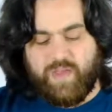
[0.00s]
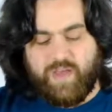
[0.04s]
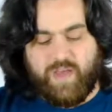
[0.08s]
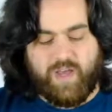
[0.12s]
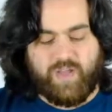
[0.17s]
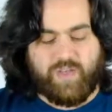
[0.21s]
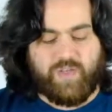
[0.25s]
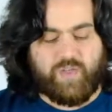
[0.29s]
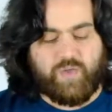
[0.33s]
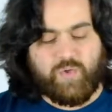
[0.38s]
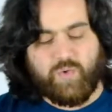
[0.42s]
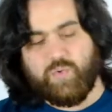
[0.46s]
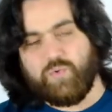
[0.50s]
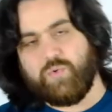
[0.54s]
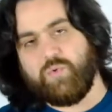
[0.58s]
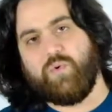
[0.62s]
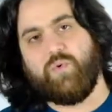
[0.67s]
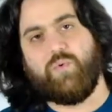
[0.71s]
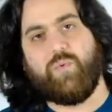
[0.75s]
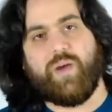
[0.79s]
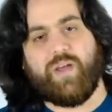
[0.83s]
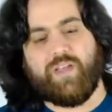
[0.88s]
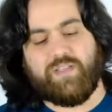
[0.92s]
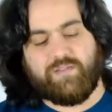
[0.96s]

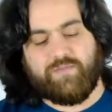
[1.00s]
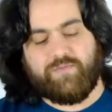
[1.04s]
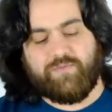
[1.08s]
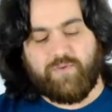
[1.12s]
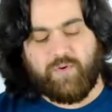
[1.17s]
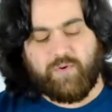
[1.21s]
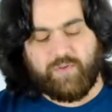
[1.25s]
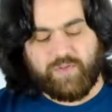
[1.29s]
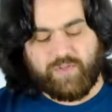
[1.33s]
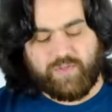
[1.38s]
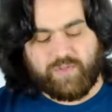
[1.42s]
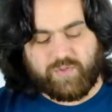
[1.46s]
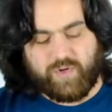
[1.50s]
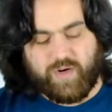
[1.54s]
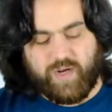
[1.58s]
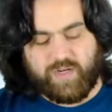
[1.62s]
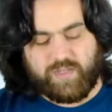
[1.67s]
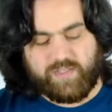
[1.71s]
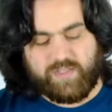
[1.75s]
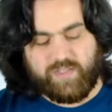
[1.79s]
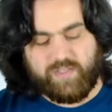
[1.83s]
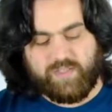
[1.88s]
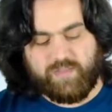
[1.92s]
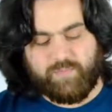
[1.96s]
unusual ways of folding
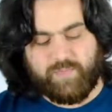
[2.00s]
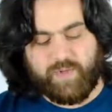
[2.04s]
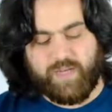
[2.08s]
Troxes,